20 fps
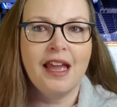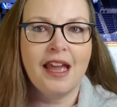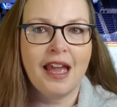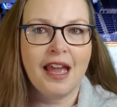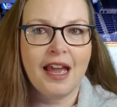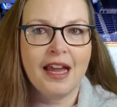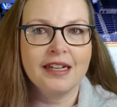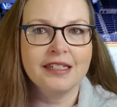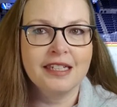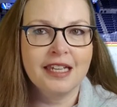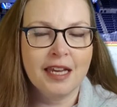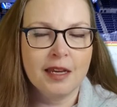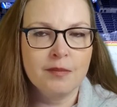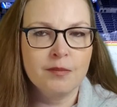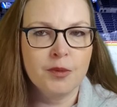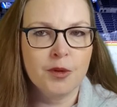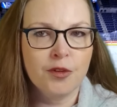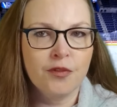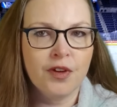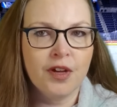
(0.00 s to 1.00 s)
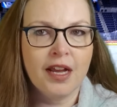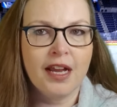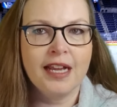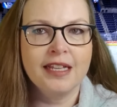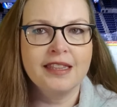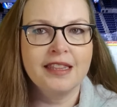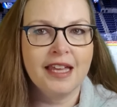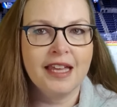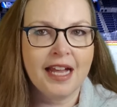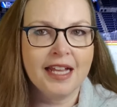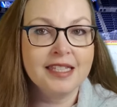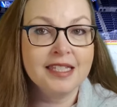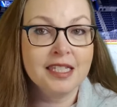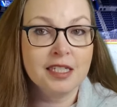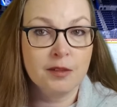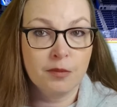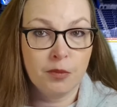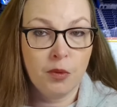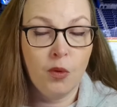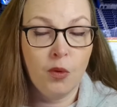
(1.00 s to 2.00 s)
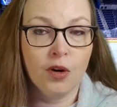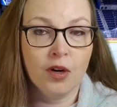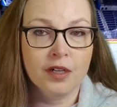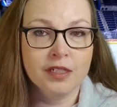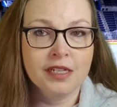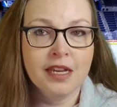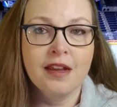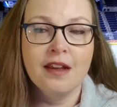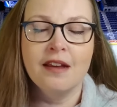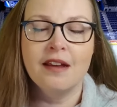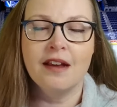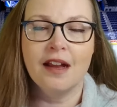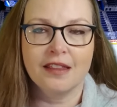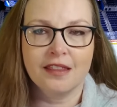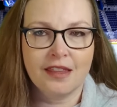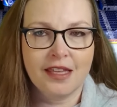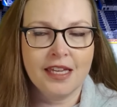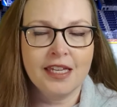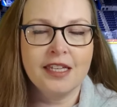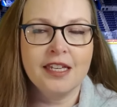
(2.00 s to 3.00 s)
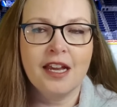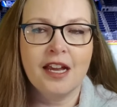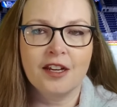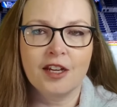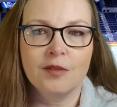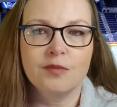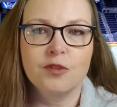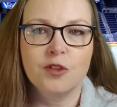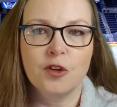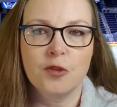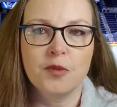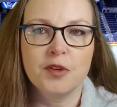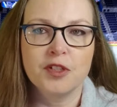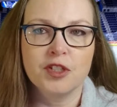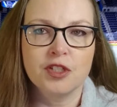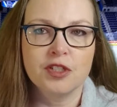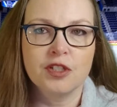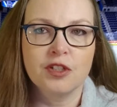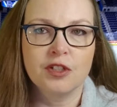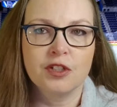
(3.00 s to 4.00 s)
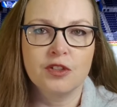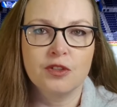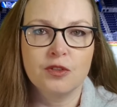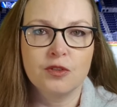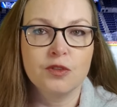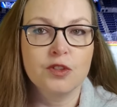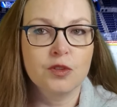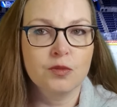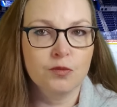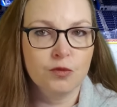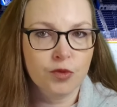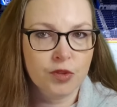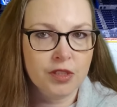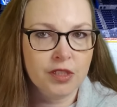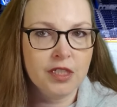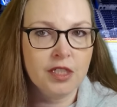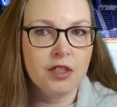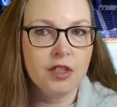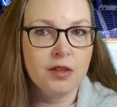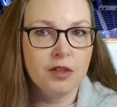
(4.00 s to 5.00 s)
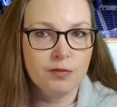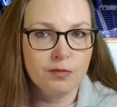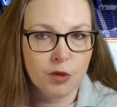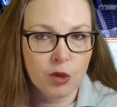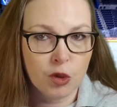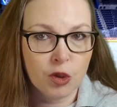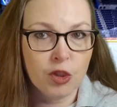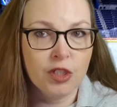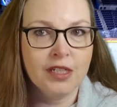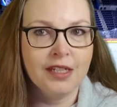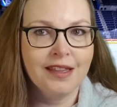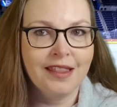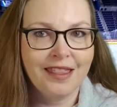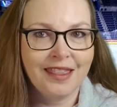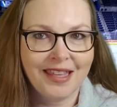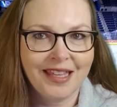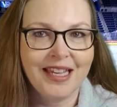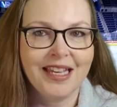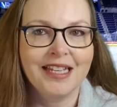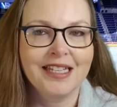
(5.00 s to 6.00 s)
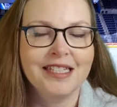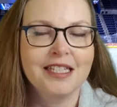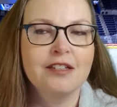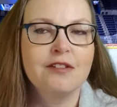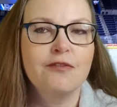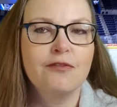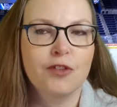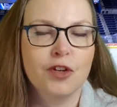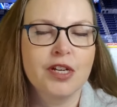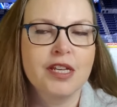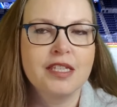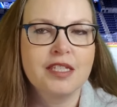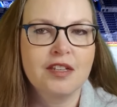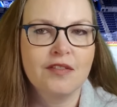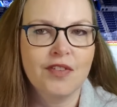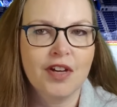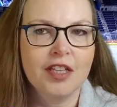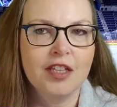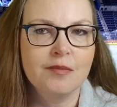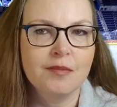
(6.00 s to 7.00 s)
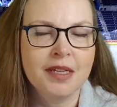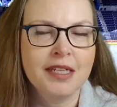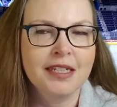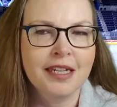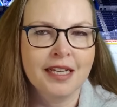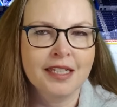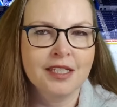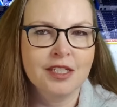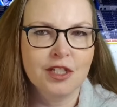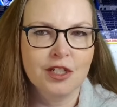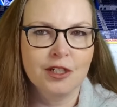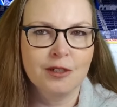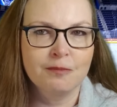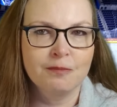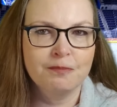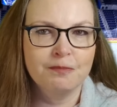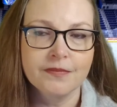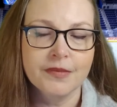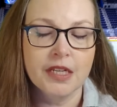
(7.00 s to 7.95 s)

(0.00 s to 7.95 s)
and can provide that support, I think Jakub Dobes is going to do some really good things for his development next year.